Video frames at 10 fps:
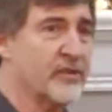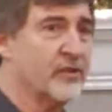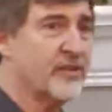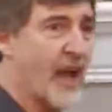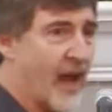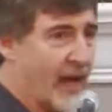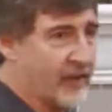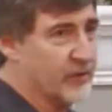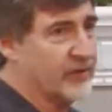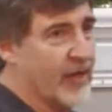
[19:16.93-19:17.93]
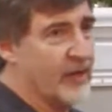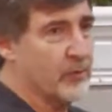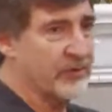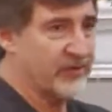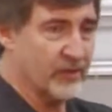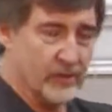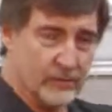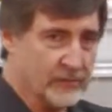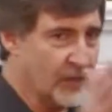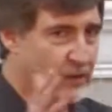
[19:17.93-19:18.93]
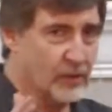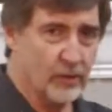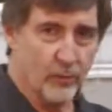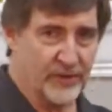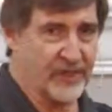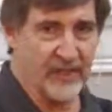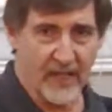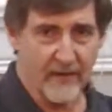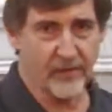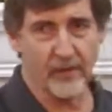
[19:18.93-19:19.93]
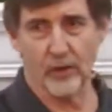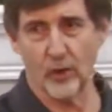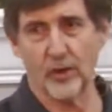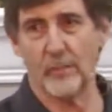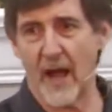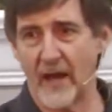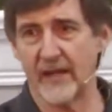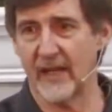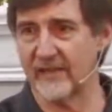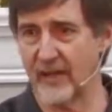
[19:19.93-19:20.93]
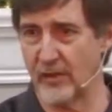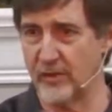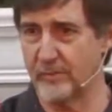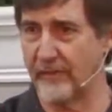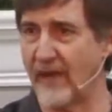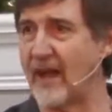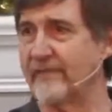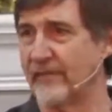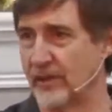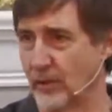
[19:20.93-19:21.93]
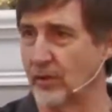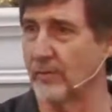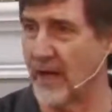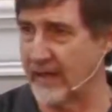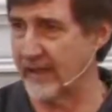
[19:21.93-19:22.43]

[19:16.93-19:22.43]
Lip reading: their tithe. Their tithe was still what they gave to their local body. That's how you provide for your local body.